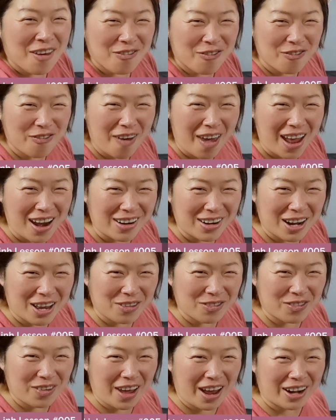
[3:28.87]
Very,
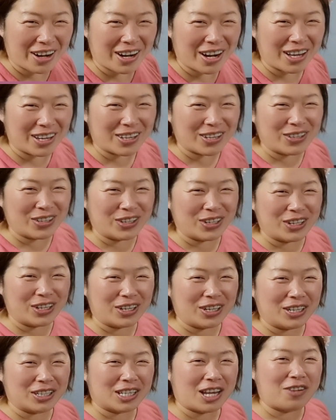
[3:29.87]
very
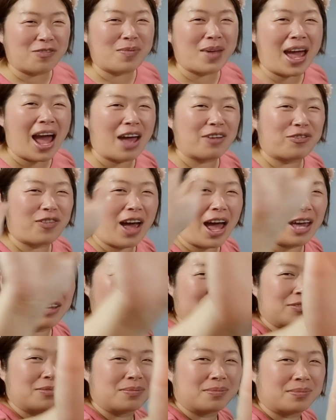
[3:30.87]
good. Give me a high five.
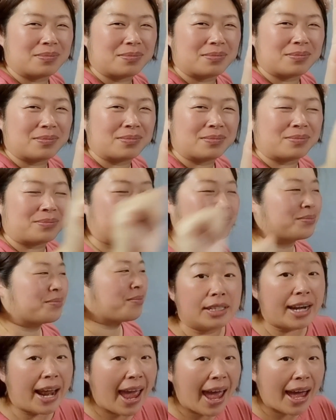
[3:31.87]

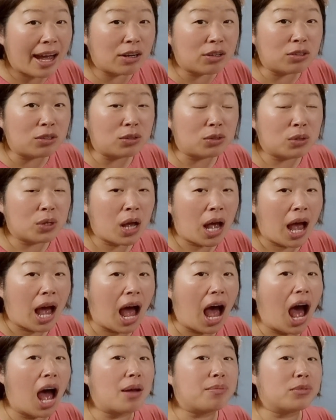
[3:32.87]
Now,
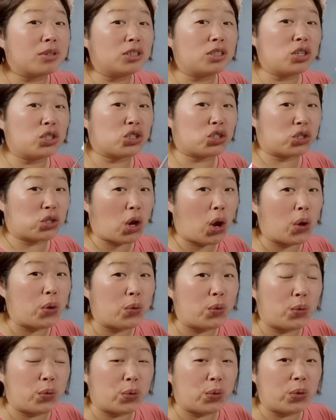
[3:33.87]
I'm going to show
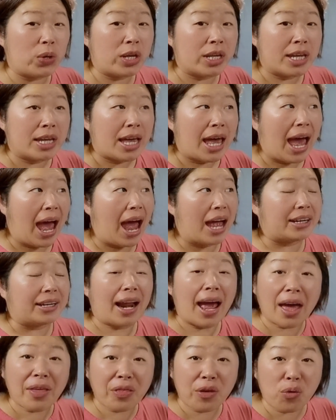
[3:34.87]
you
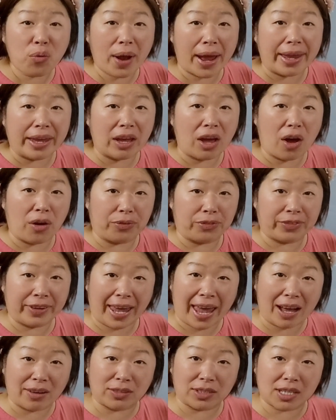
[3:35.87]
another way of
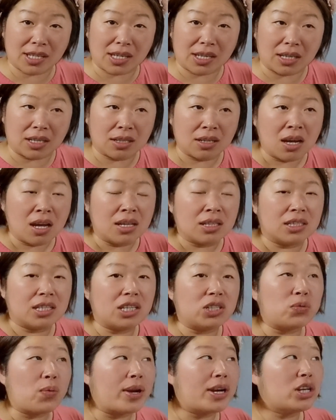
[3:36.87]
counting.
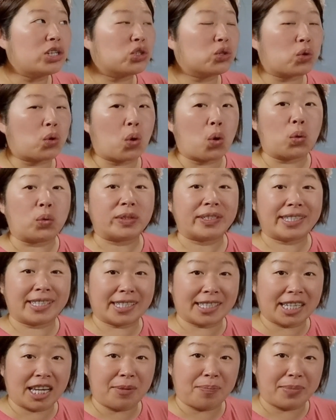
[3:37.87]
This one is called
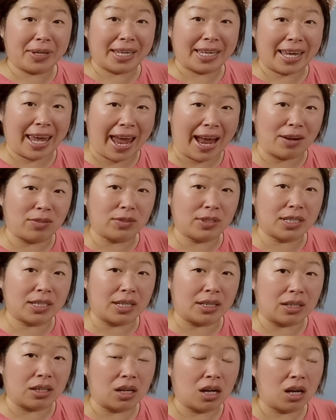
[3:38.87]
skip
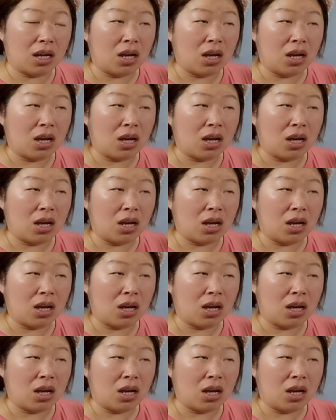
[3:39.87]
counting.